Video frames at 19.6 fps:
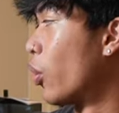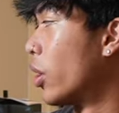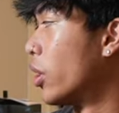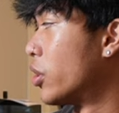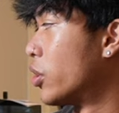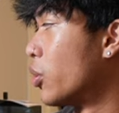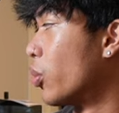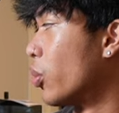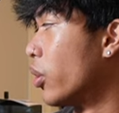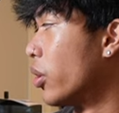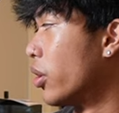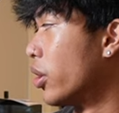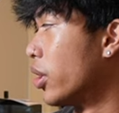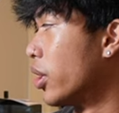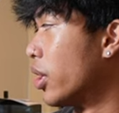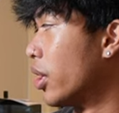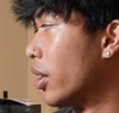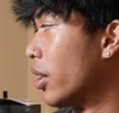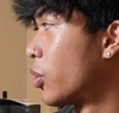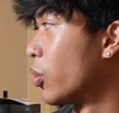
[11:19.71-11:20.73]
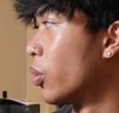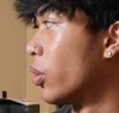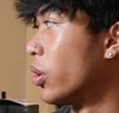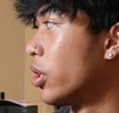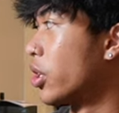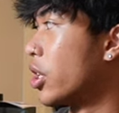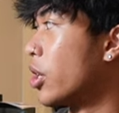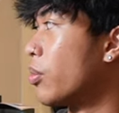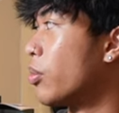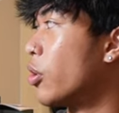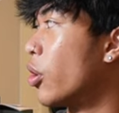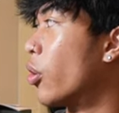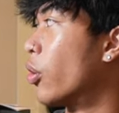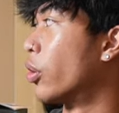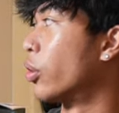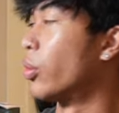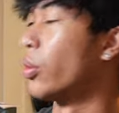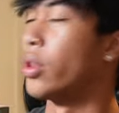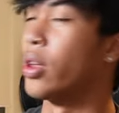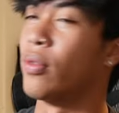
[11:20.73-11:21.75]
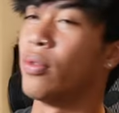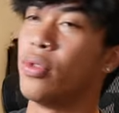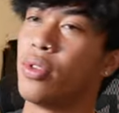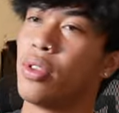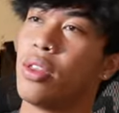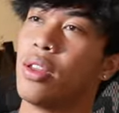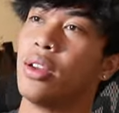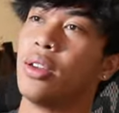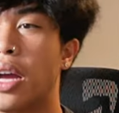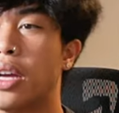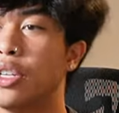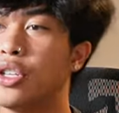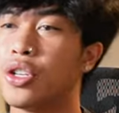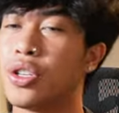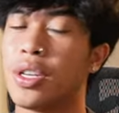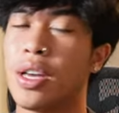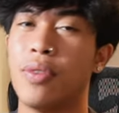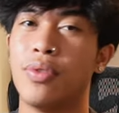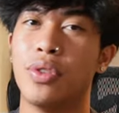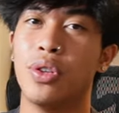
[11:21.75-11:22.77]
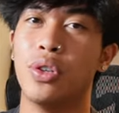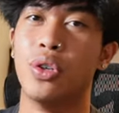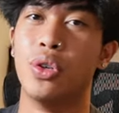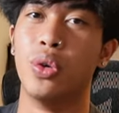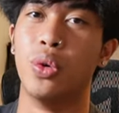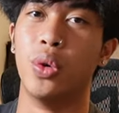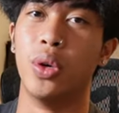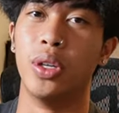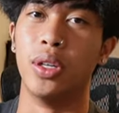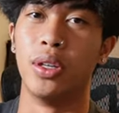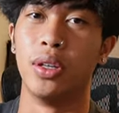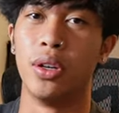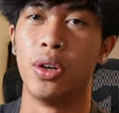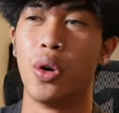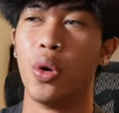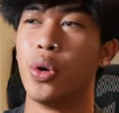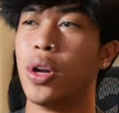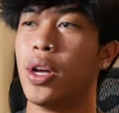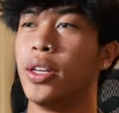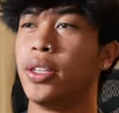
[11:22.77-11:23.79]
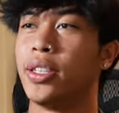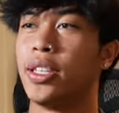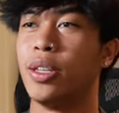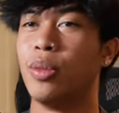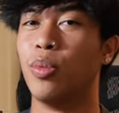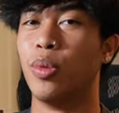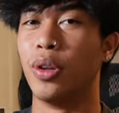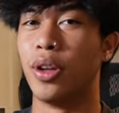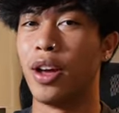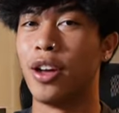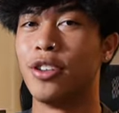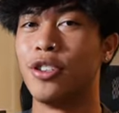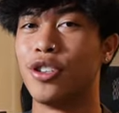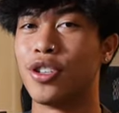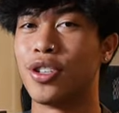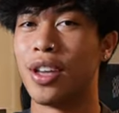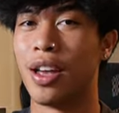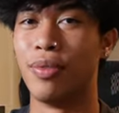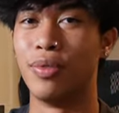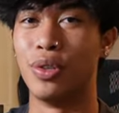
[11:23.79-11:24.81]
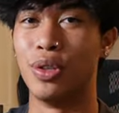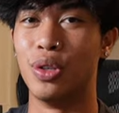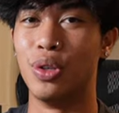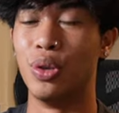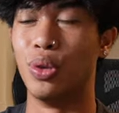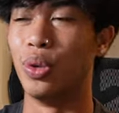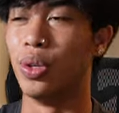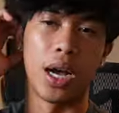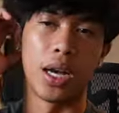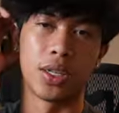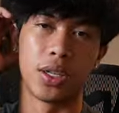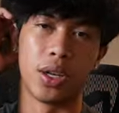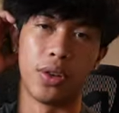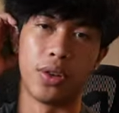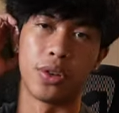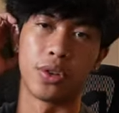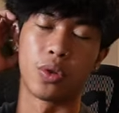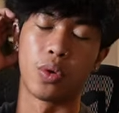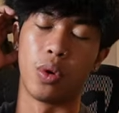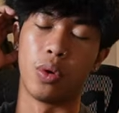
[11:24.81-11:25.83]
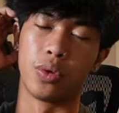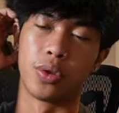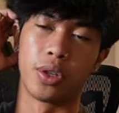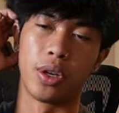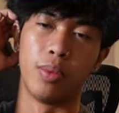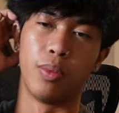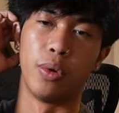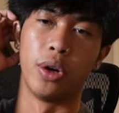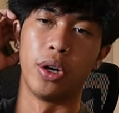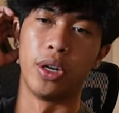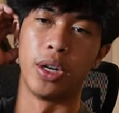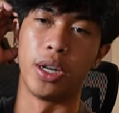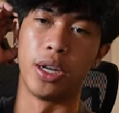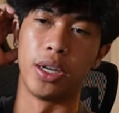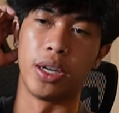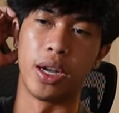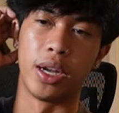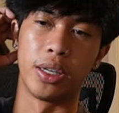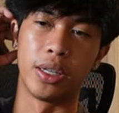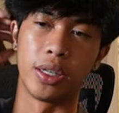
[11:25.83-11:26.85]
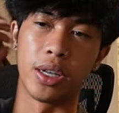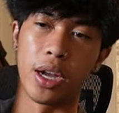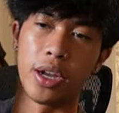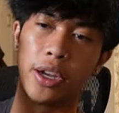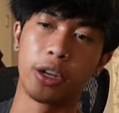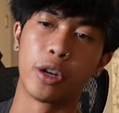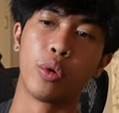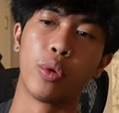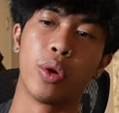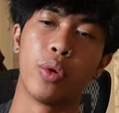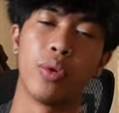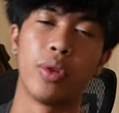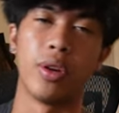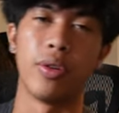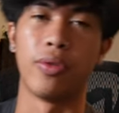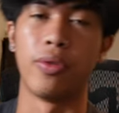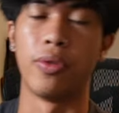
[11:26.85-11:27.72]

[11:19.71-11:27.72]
way to really keep going with everything. I just have to do it. No Nike, but I just have to do it. I saw this quote somewhere, and I agree with it